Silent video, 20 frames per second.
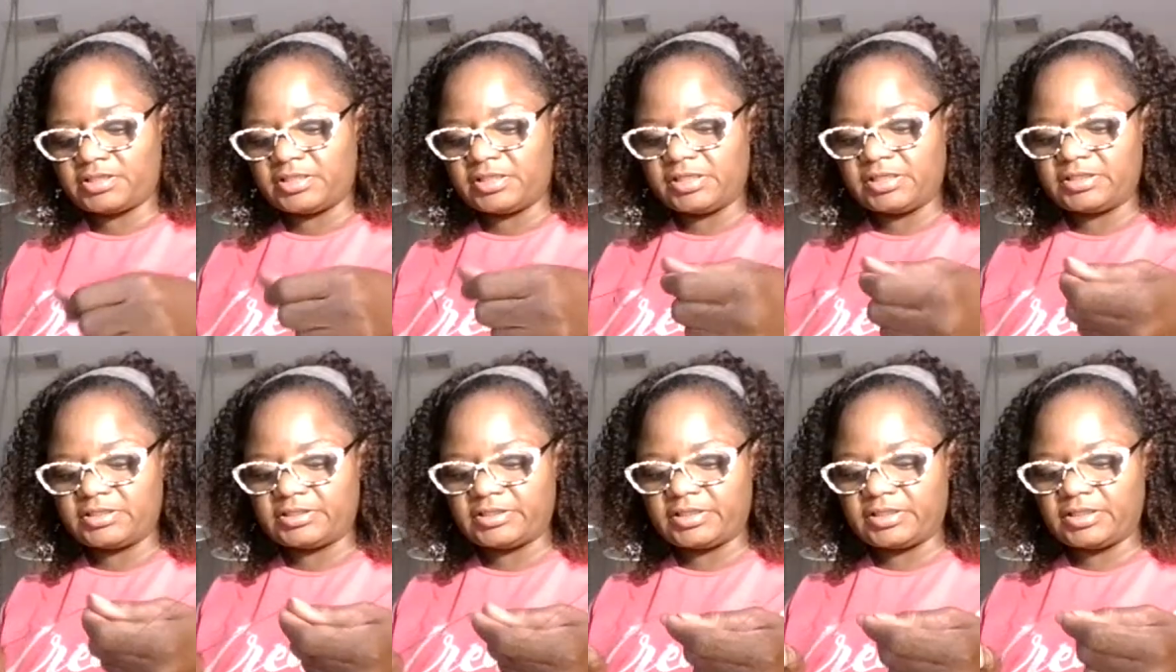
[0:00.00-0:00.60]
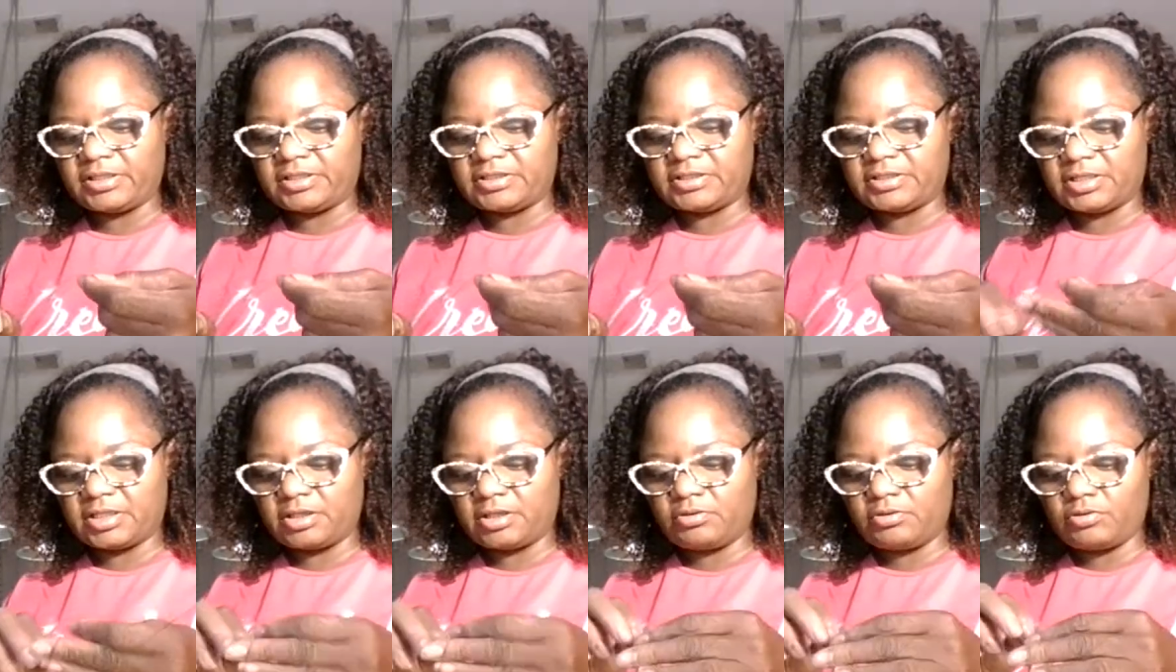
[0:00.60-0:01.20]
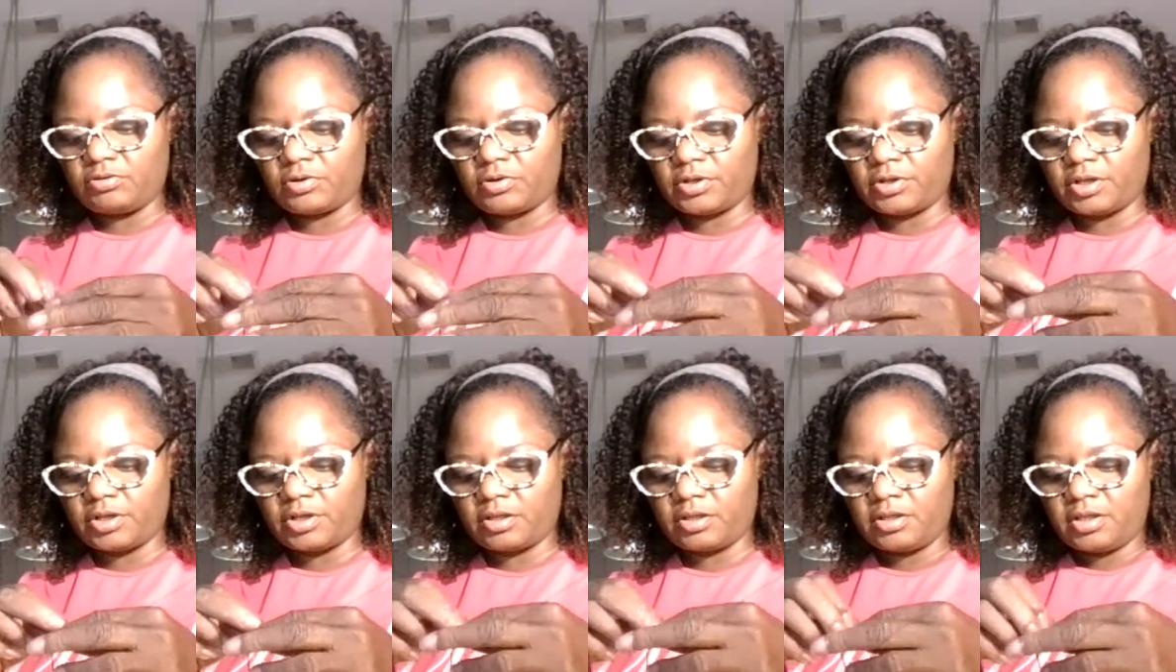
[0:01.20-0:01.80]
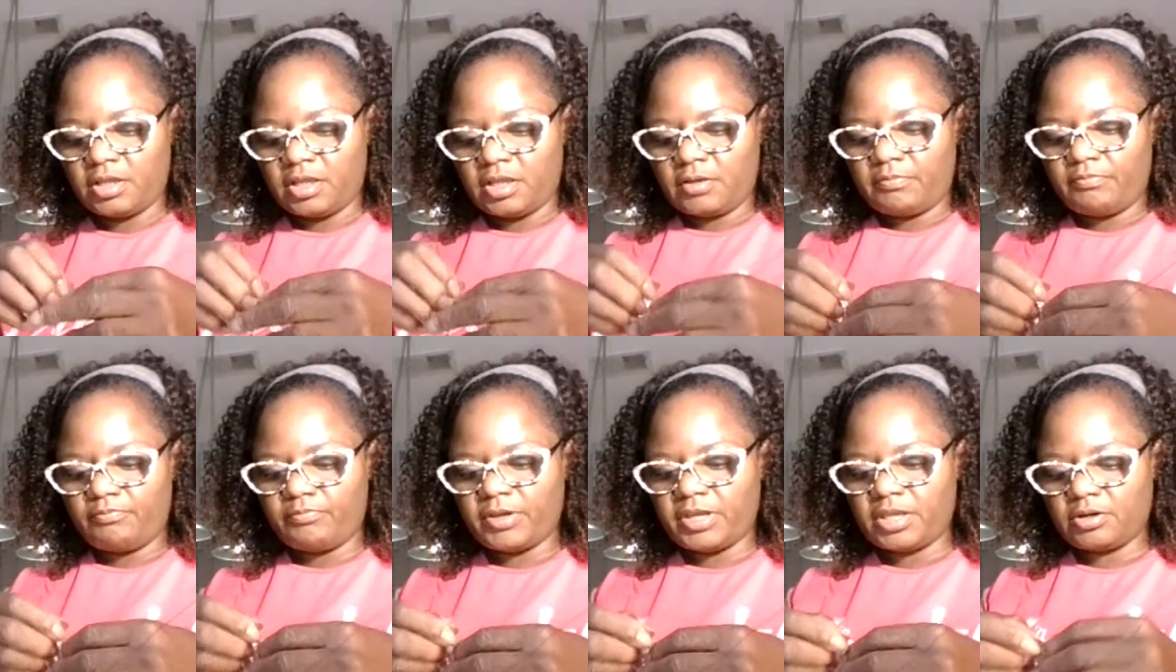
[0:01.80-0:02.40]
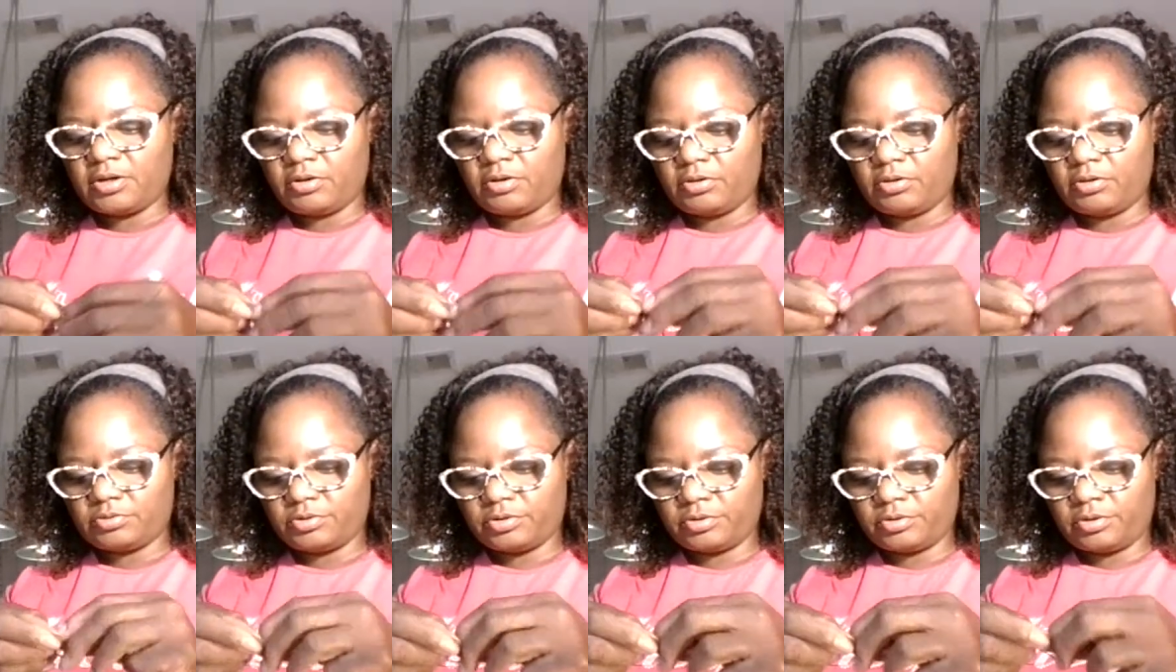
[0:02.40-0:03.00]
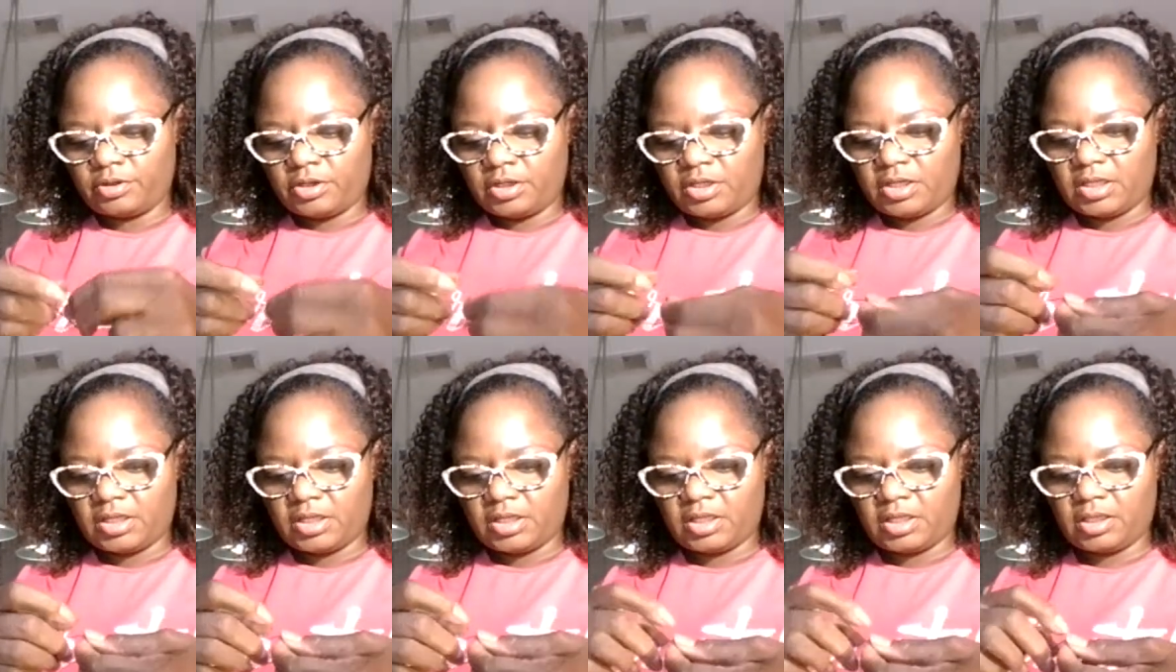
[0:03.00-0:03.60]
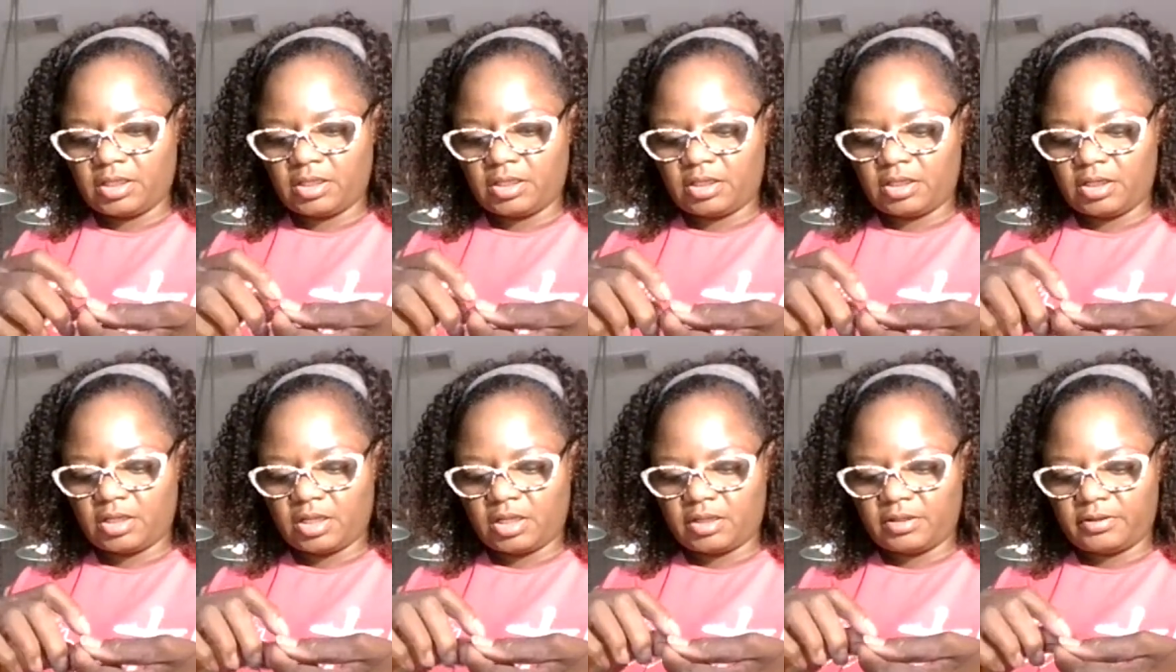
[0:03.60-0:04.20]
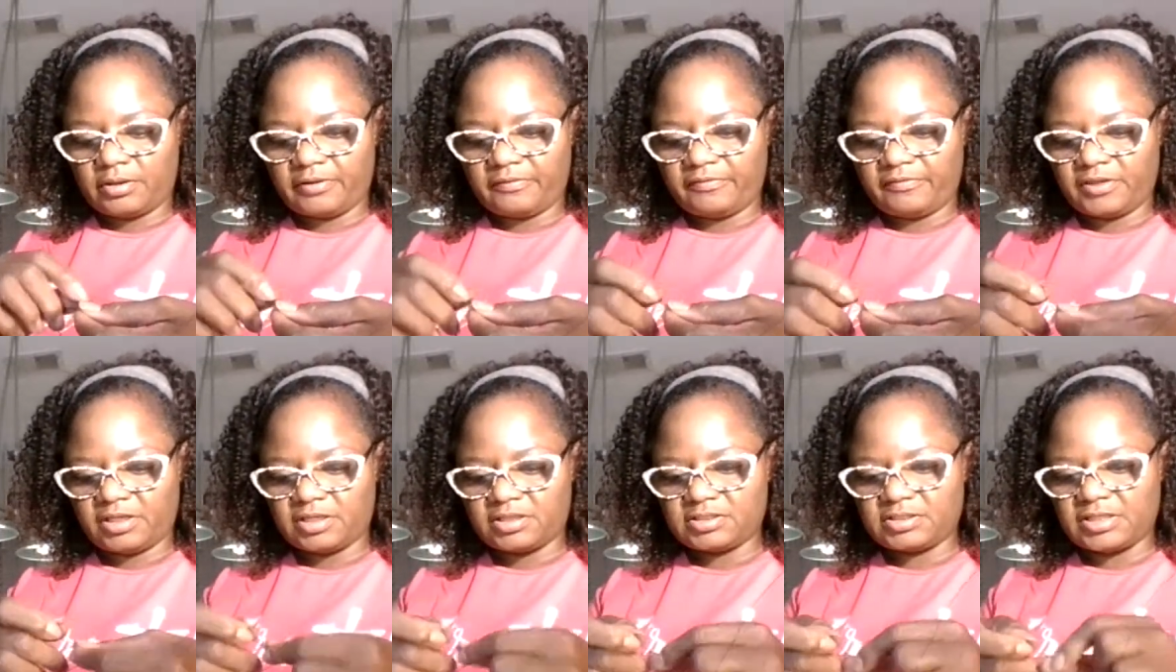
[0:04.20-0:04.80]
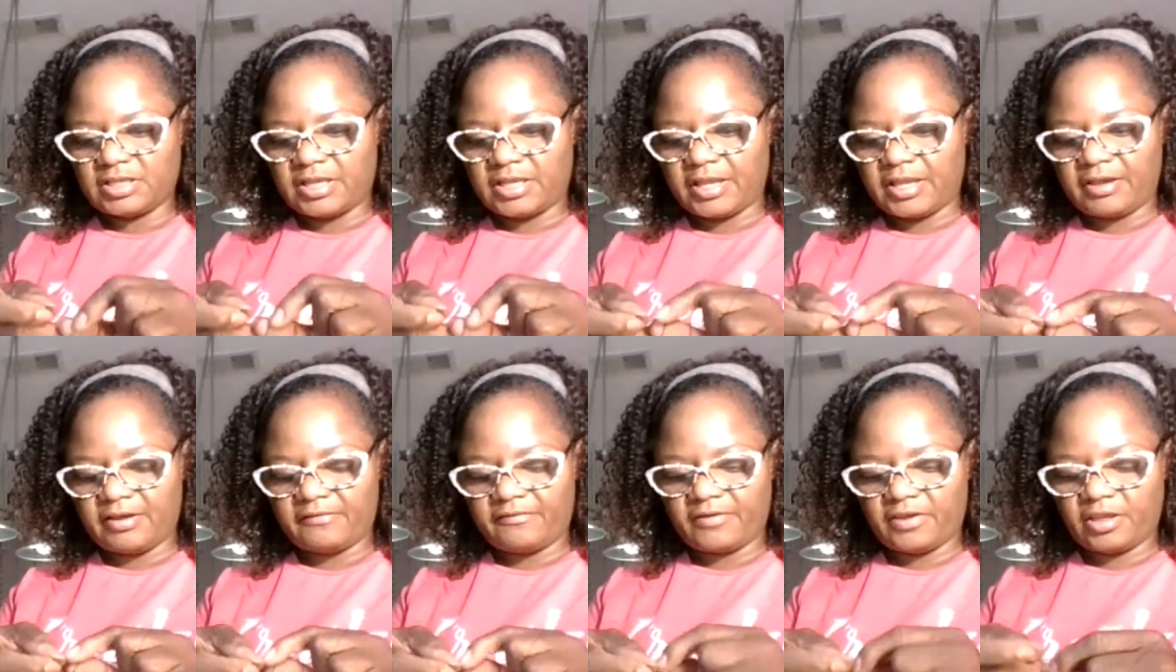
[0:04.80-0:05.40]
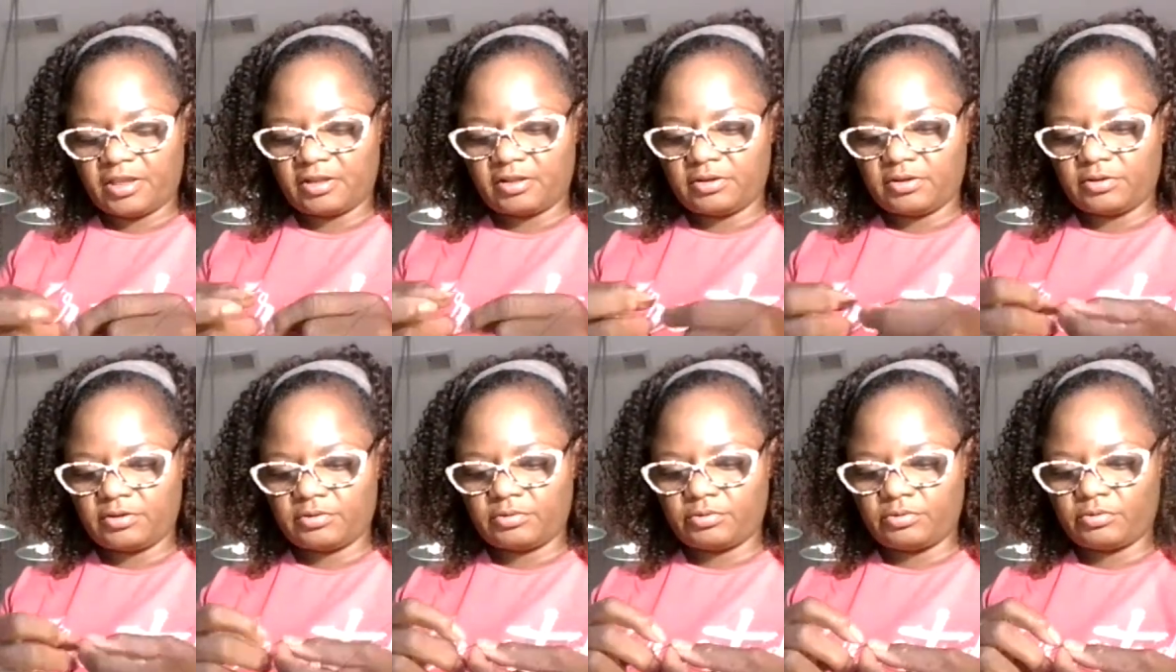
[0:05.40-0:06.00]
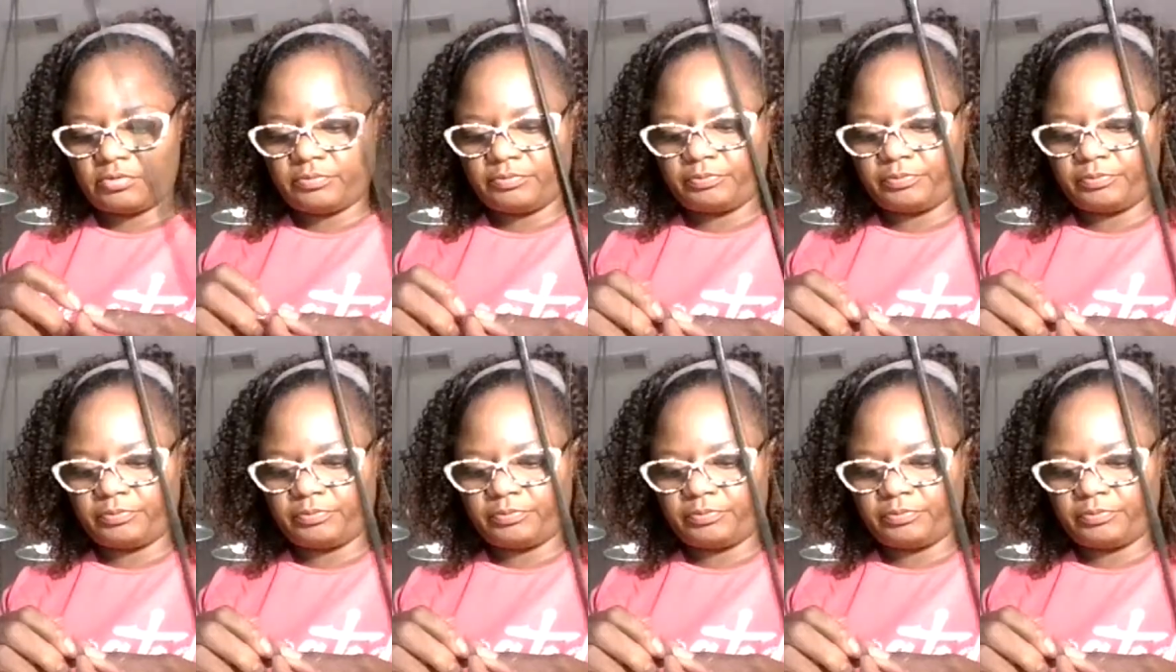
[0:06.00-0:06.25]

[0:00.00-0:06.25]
This is an Eagle Claw bait holder, and I love these. They have a little